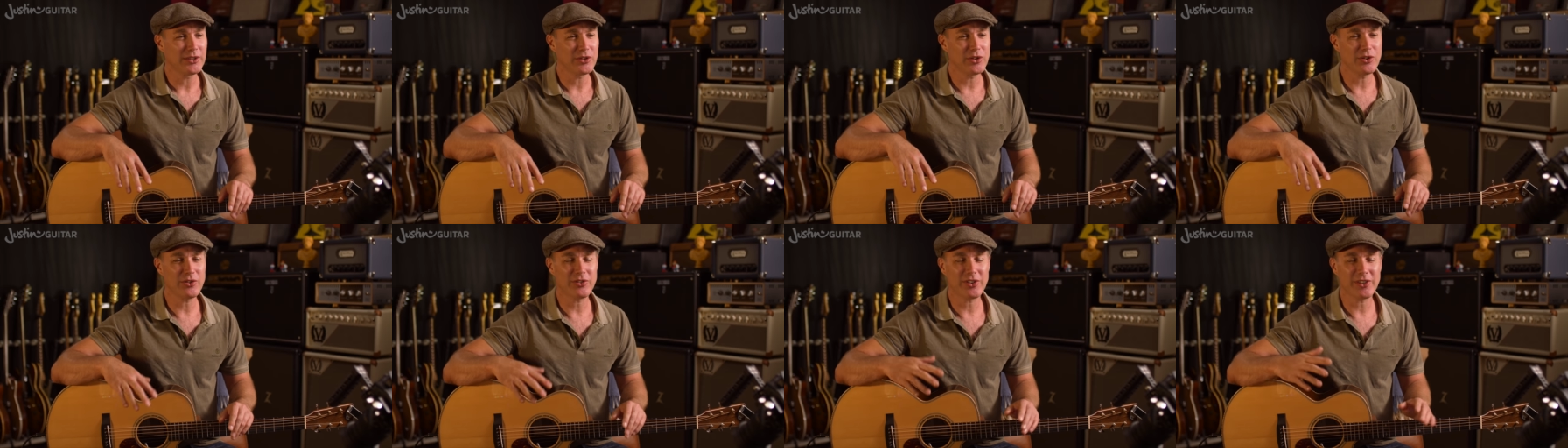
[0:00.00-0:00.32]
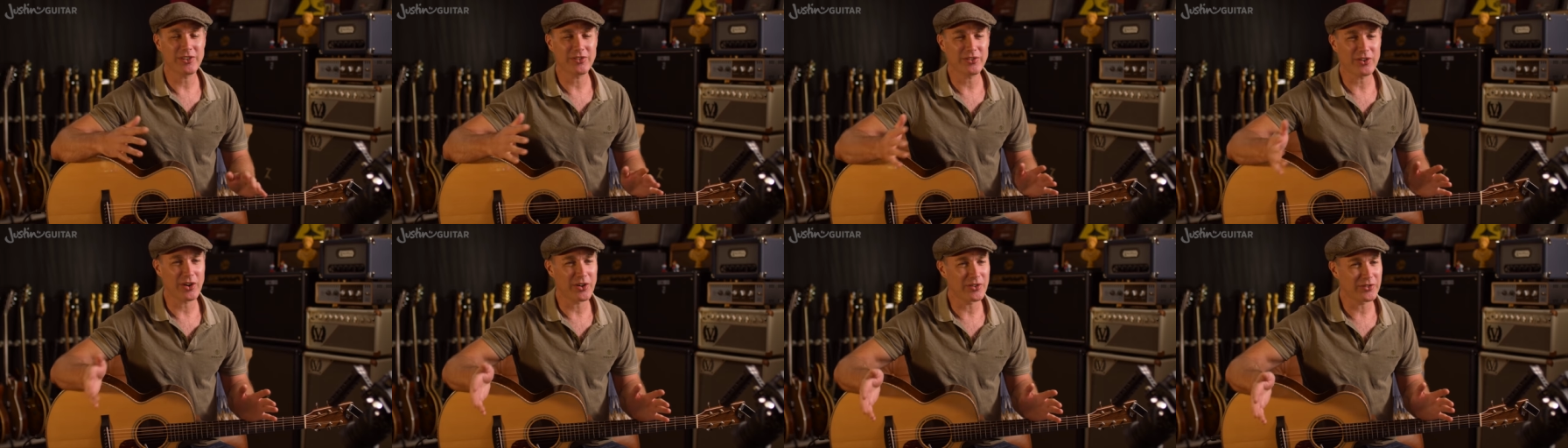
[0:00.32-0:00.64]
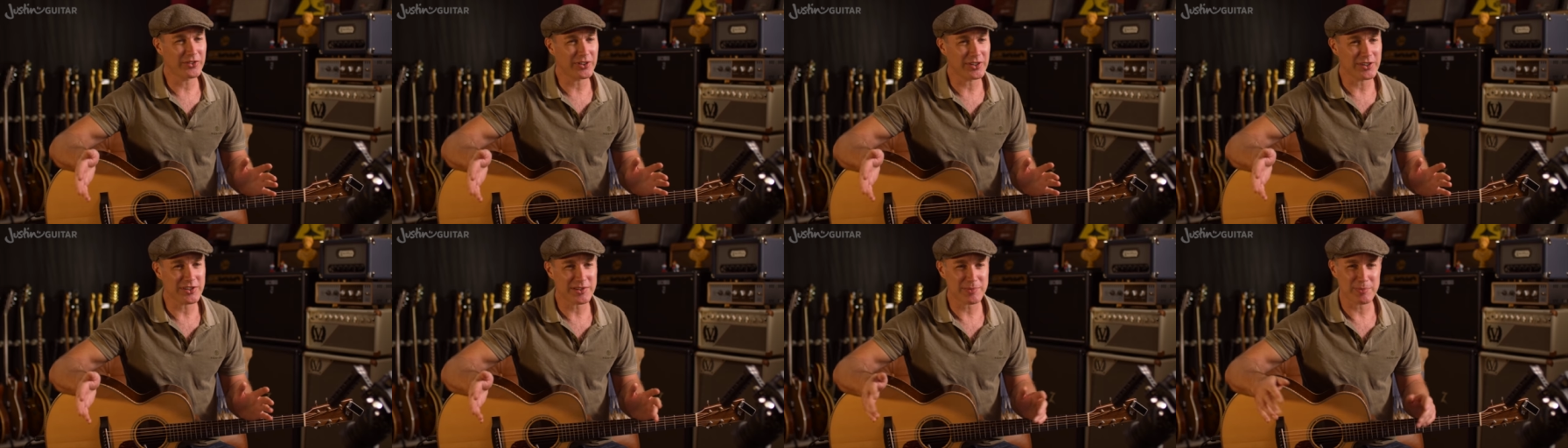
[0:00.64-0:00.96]
using
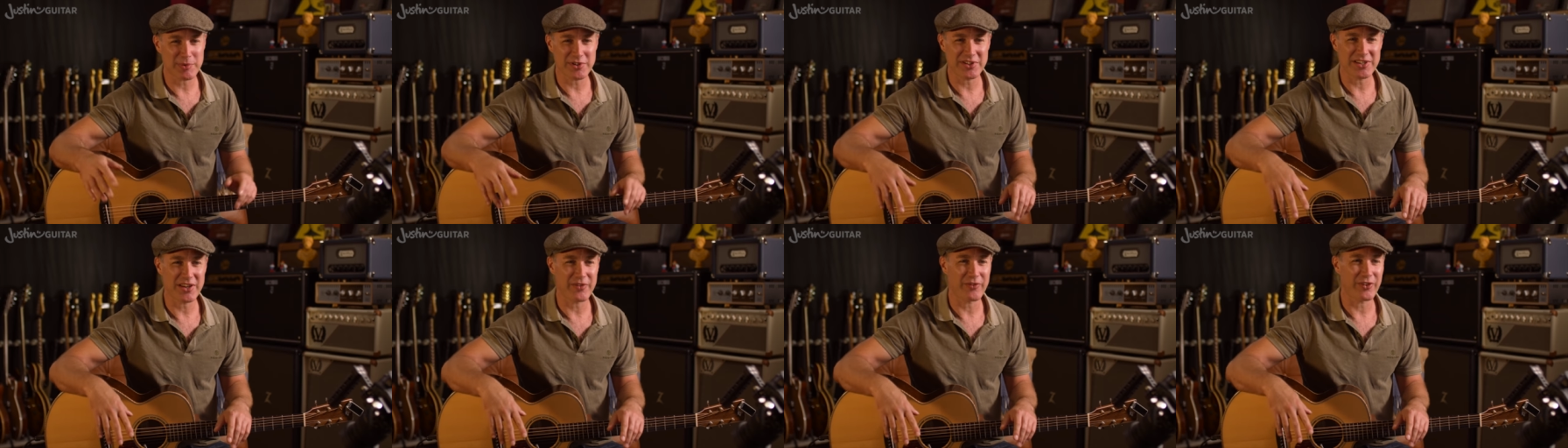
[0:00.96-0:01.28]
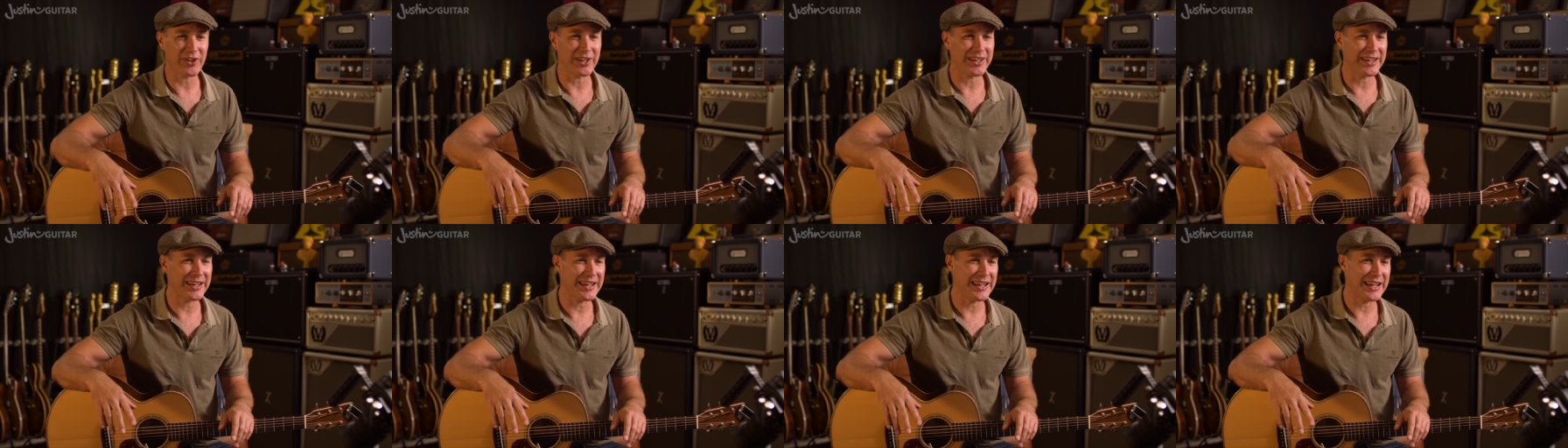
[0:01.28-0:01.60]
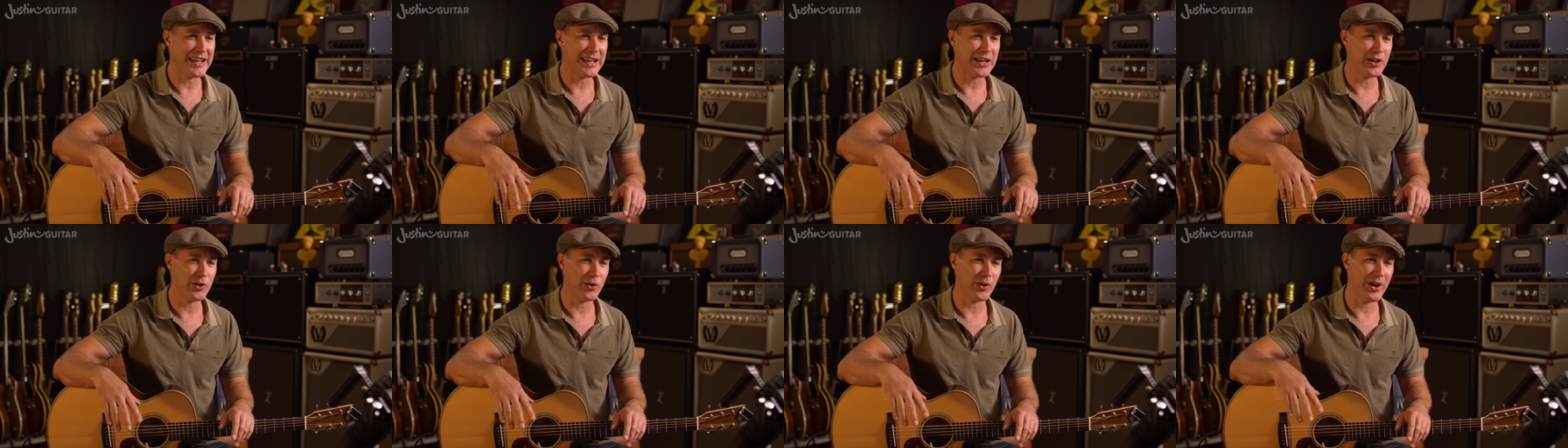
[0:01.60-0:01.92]
songs in a specific
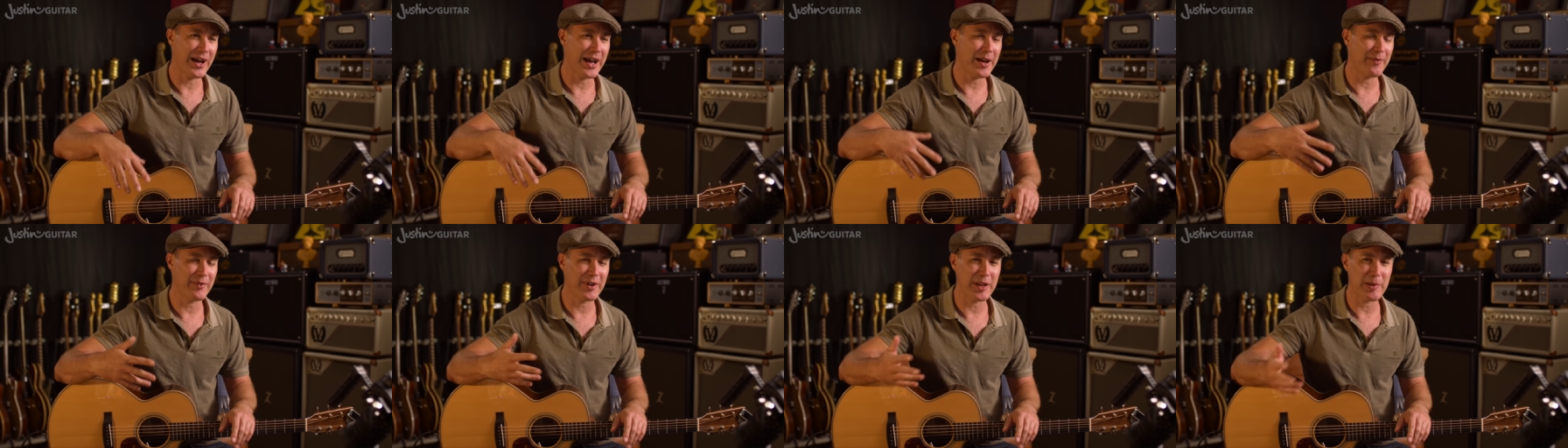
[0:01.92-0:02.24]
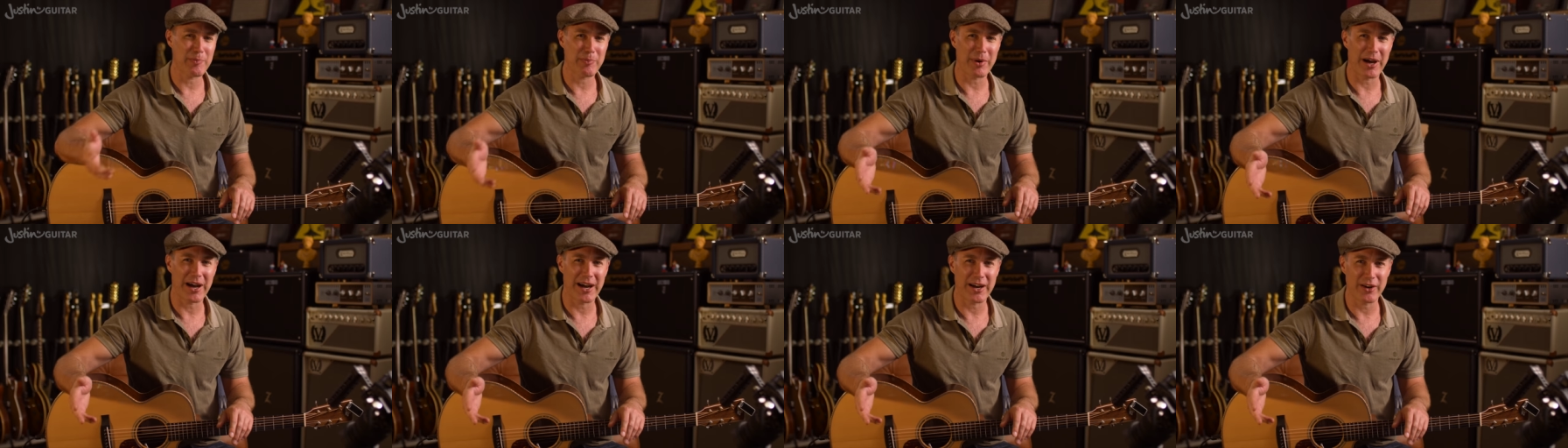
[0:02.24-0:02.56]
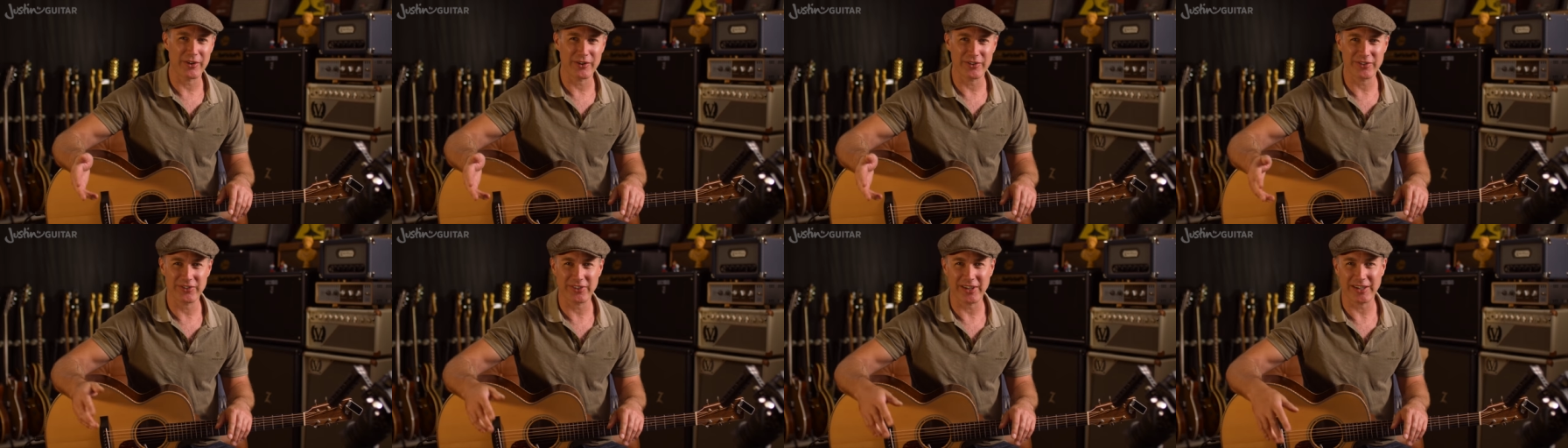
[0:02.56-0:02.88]
key or how many
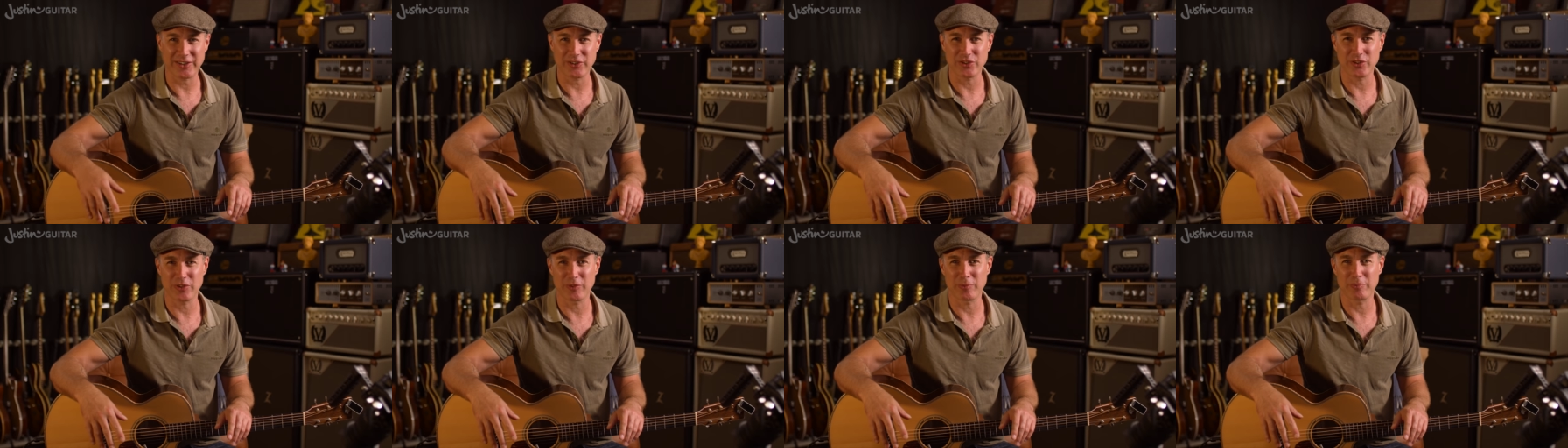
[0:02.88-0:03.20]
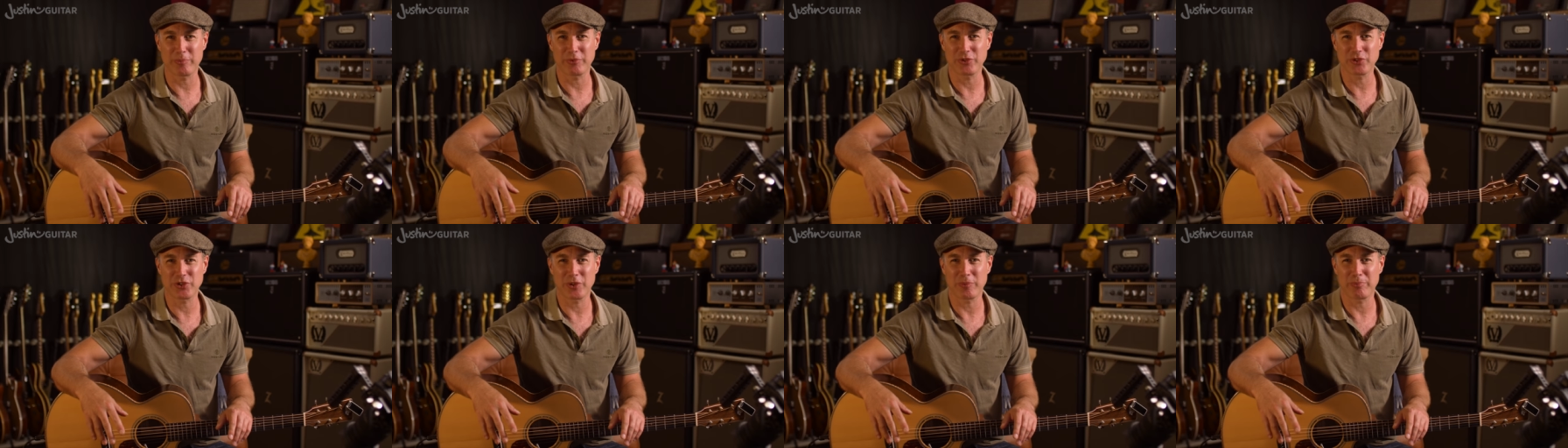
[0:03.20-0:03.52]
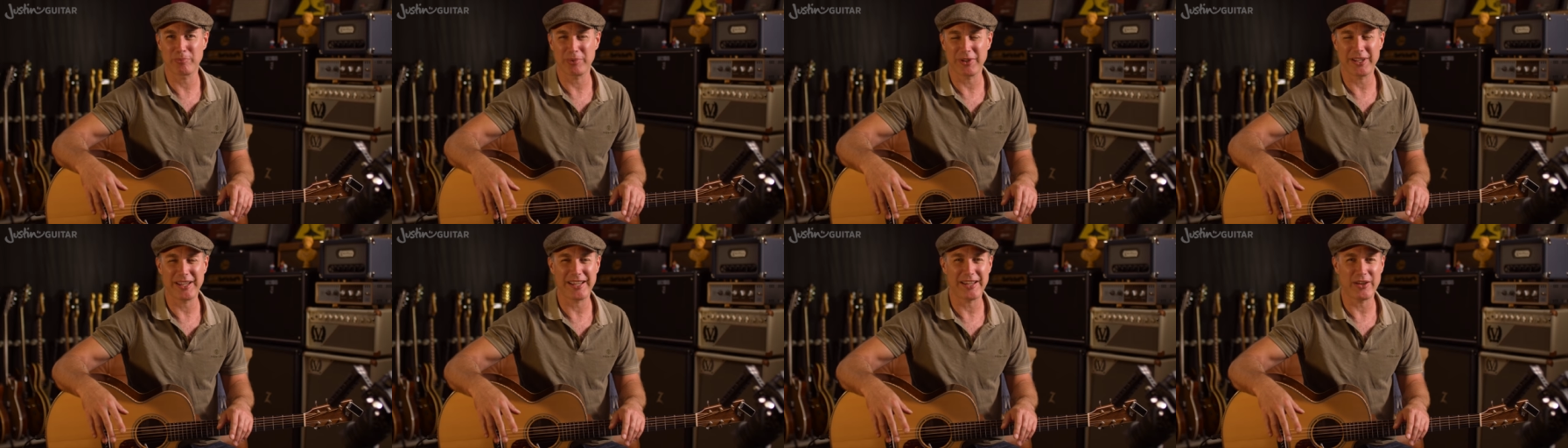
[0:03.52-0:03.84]
bar a section
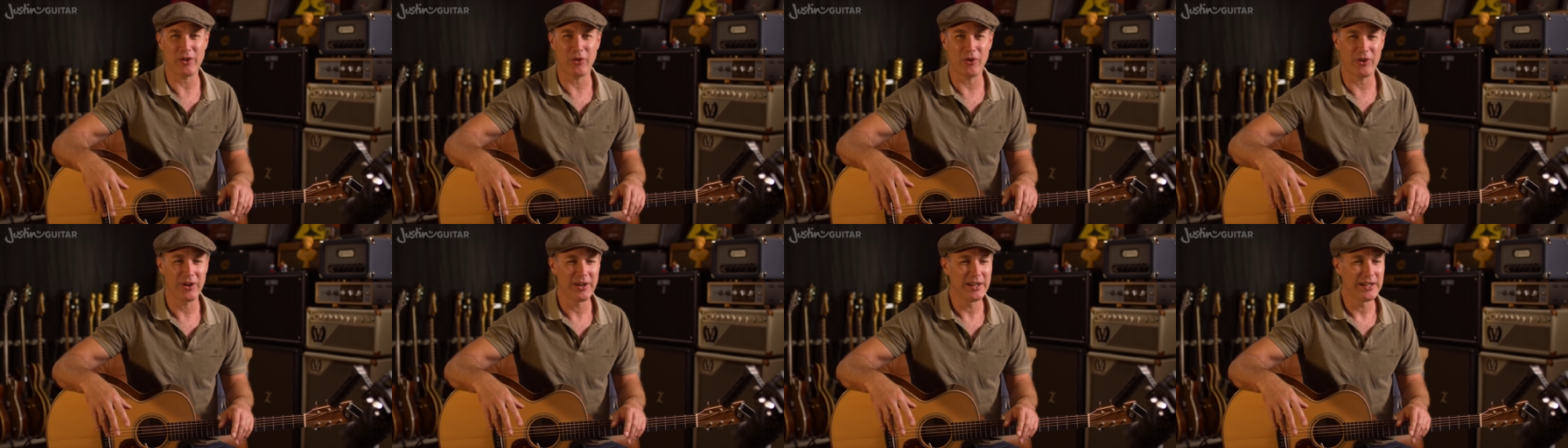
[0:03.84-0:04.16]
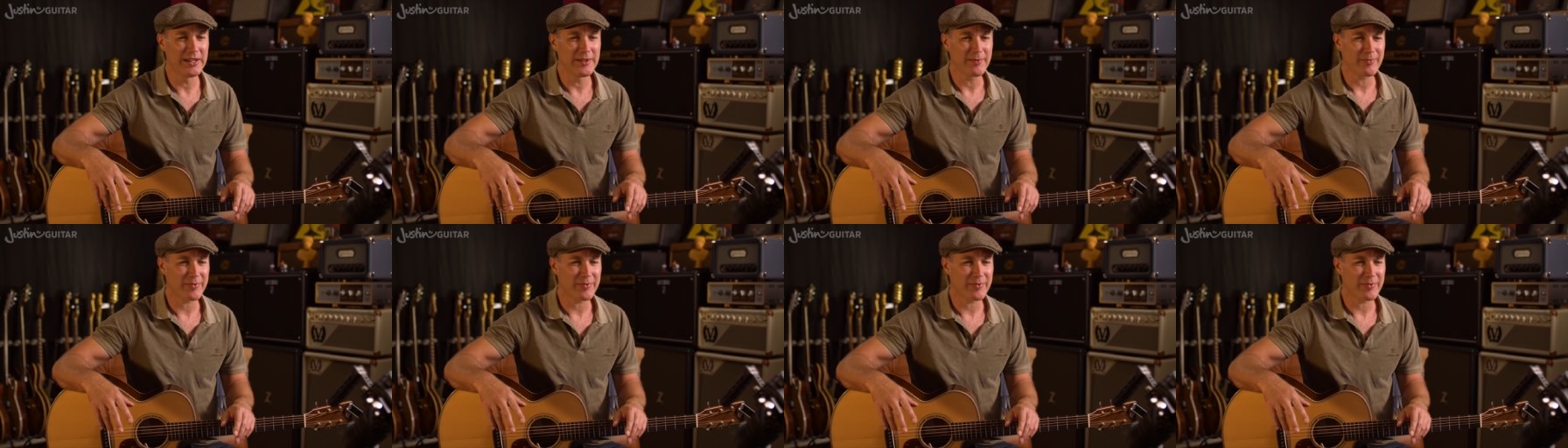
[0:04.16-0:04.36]
should be or,